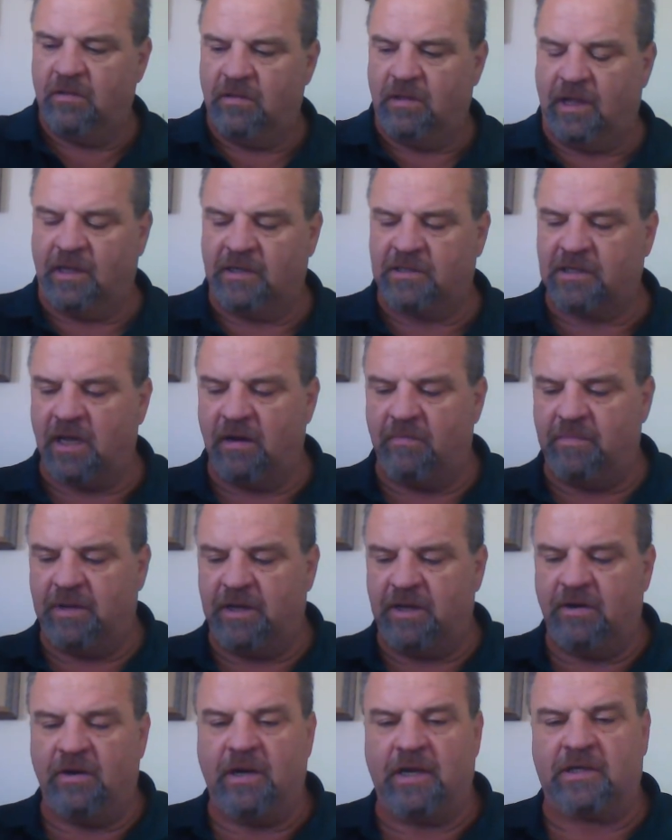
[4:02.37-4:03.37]
that's going to be
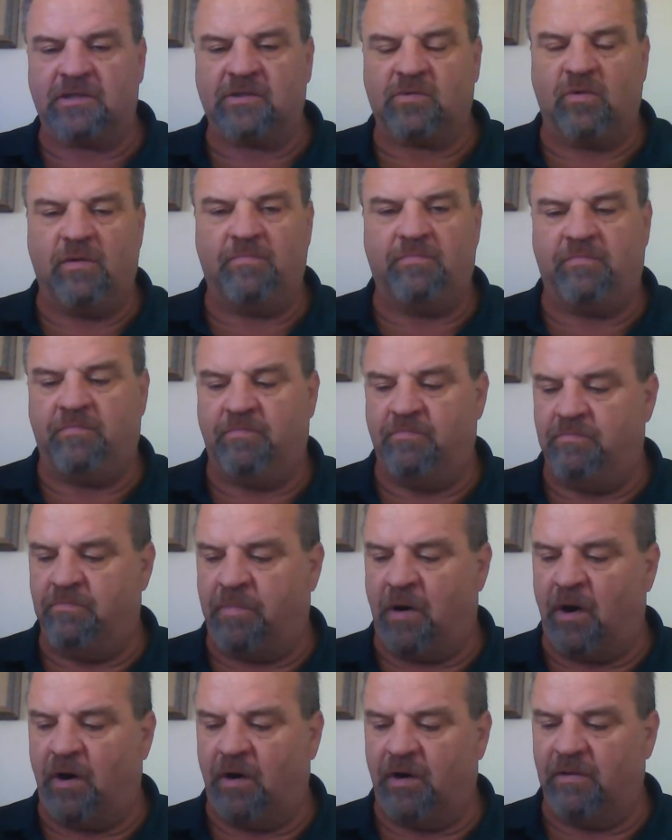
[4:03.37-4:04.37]
your next one,
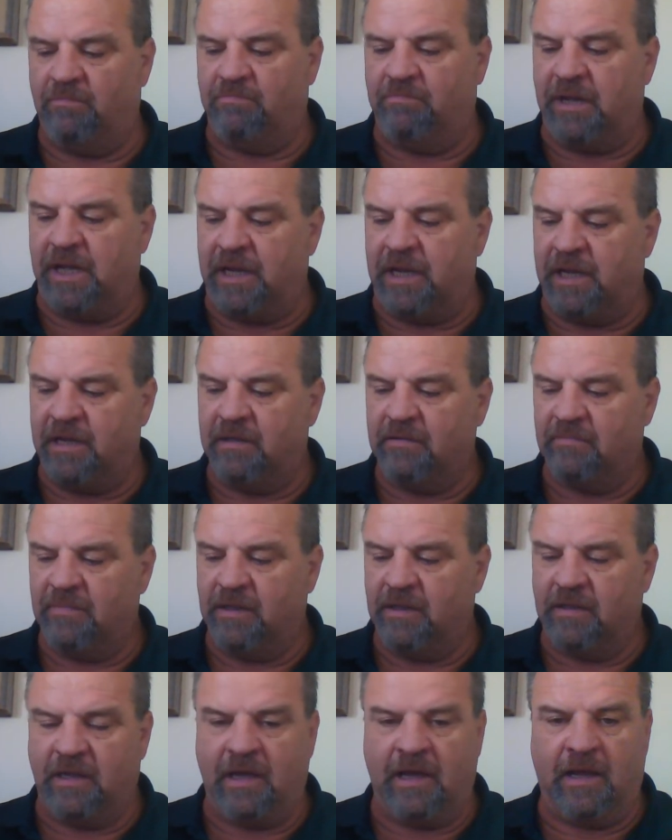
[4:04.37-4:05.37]
Part B,
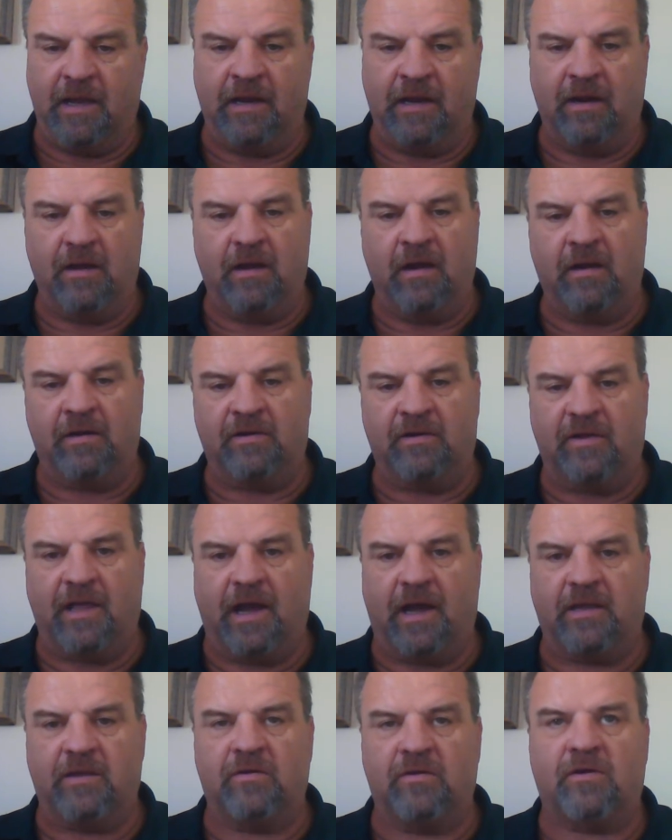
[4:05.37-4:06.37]
and under
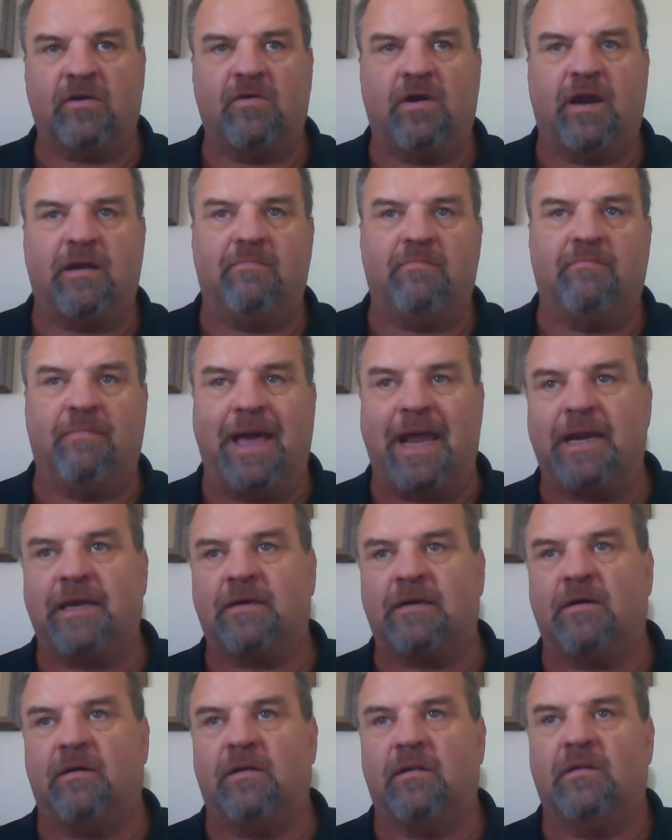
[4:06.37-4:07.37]
that you can write
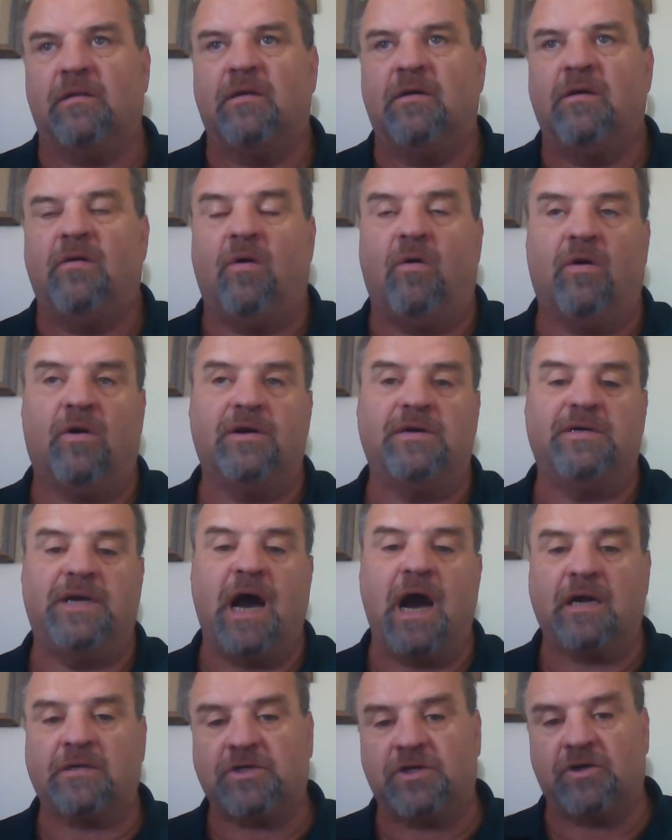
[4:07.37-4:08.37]
medical or
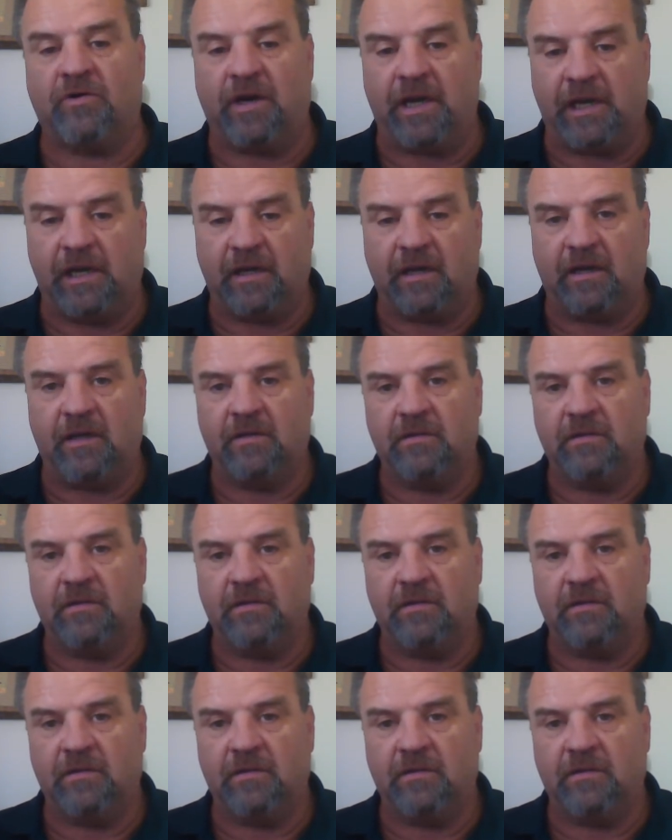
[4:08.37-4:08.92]
doctoring,